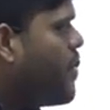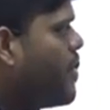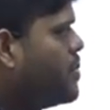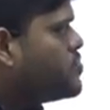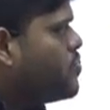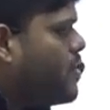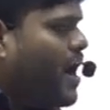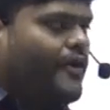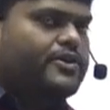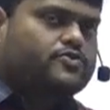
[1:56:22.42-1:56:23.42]
So
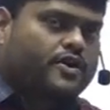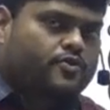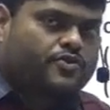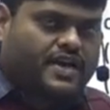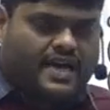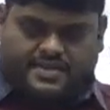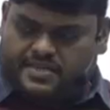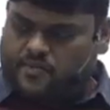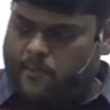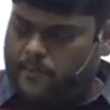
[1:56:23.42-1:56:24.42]
how is going to change?
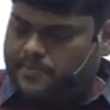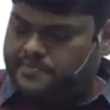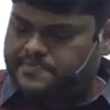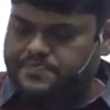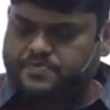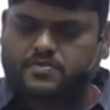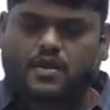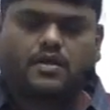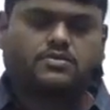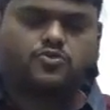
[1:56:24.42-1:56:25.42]

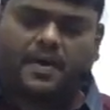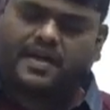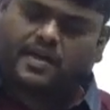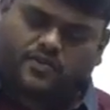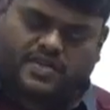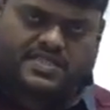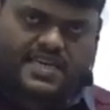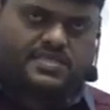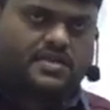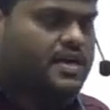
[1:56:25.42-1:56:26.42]
So my request
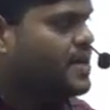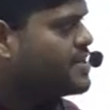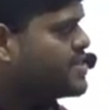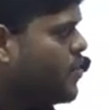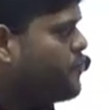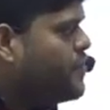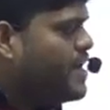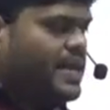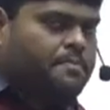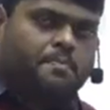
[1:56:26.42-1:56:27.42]
is, now feel
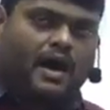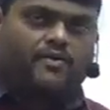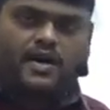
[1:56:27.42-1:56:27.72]
empowered,